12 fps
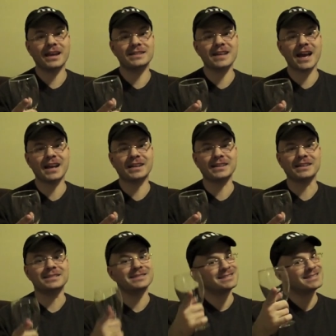Exactly.
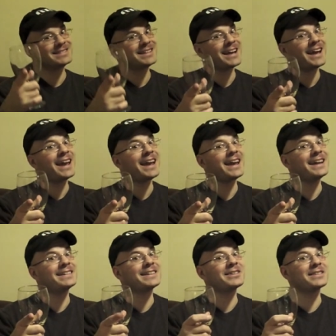
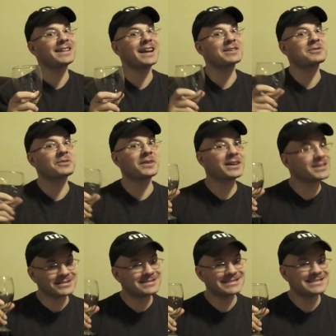Until the next
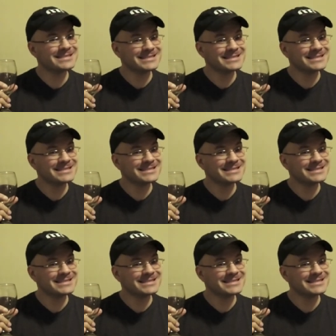review.